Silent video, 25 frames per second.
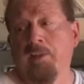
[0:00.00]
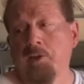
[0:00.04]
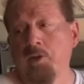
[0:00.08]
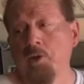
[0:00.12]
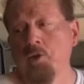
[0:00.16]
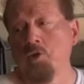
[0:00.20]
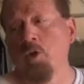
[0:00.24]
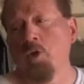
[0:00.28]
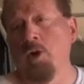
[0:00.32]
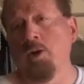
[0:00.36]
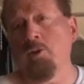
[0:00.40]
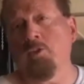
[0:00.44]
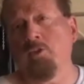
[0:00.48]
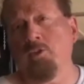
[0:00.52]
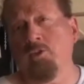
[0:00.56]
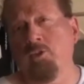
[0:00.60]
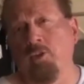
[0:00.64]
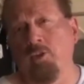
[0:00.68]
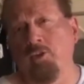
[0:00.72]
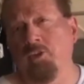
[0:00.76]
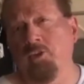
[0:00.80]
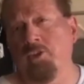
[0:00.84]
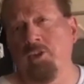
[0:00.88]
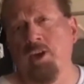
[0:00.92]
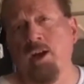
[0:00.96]
U-joint's
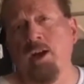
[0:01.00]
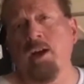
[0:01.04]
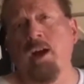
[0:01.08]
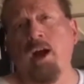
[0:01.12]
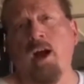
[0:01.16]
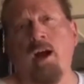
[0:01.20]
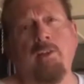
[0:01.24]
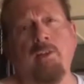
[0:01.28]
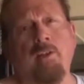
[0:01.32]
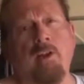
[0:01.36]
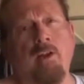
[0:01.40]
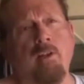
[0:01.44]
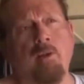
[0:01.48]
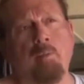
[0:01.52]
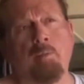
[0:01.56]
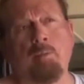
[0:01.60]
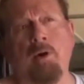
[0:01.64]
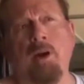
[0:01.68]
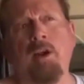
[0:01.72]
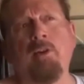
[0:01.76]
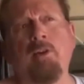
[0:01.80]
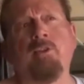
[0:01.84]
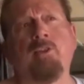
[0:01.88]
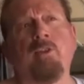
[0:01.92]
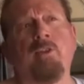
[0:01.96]
still stuck on there. The
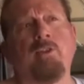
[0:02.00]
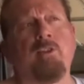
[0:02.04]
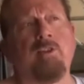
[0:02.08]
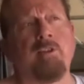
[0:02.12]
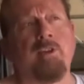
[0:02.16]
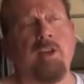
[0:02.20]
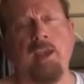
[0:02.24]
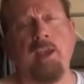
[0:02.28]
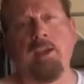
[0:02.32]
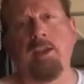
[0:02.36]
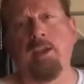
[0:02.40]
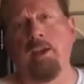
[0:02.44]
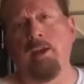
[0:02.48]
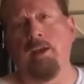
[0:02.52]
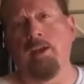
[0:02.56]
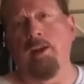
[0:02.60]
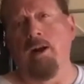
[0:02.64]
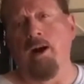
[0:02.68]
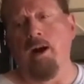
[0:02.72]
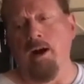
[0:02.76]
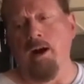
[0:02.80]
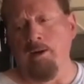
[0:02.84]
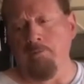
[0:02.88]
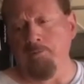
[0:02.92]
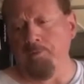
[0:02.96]
press isn't taking it
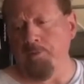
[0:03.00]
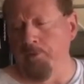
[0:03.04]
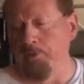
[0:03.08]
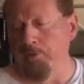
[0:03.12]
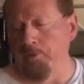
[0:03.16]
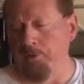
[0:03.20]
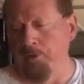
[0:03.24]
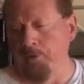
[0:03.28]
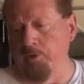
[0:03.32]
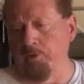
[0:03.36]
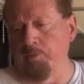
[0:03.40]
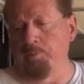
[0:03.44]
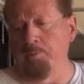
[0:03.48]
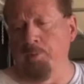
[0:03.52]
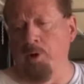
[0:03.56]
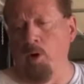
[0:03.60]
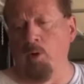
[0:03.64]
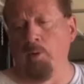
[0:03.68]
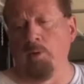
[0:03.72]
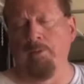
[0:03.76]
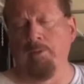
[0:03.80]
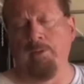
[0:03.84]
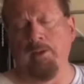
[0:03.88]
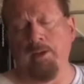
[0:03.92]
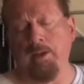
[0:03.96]
off. It's just
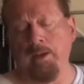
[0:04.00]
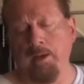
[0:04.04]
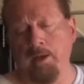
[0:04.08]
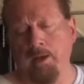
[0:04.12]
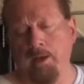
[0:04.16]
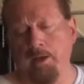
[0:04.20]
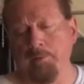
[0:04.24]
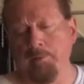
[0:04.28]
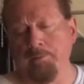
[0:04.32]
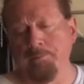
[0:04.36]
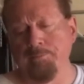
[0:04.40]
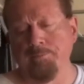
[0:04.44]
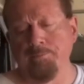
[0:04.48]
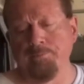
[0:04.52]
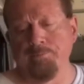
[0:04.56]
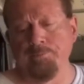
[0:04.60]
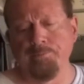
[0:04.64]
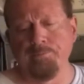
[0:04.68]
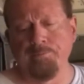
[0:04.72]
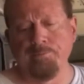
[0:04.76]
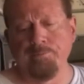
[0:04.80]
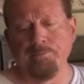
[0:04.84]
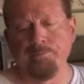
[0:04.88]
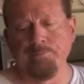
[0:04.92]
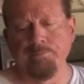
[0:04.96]
bowing the
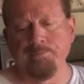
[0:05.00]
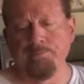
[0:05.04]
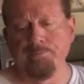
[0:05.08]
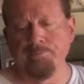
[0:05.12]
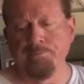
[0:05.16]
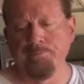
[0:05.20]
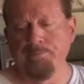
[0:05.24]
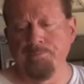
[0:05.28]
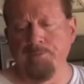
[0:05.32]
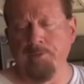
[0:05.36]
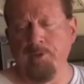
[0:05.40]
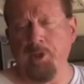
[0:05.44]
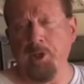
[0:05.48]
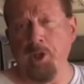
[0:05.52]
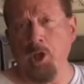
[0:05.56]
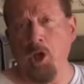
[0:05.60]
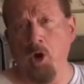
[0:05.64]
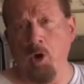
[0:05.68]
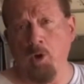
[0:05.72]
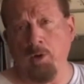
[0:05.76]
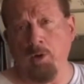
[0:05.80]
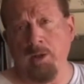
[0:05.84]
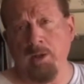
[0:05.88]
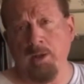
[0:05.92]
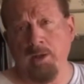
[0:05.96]

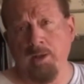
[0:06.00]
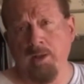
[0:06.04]
yoke.